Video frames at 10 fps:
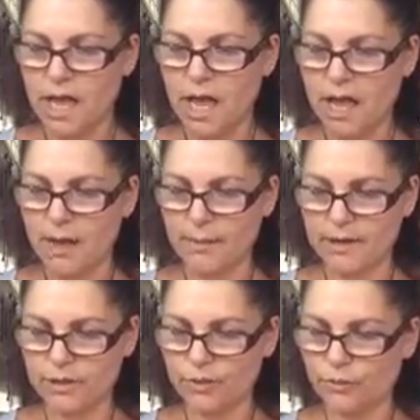
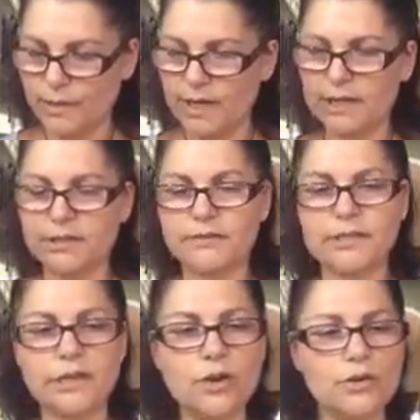Plan your week,
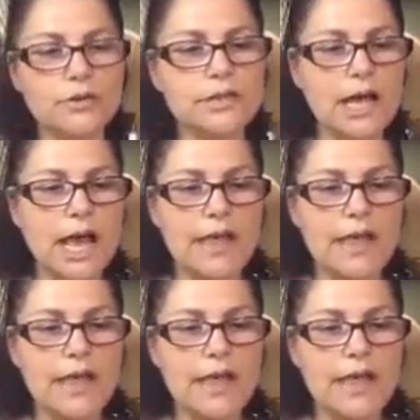activity goals.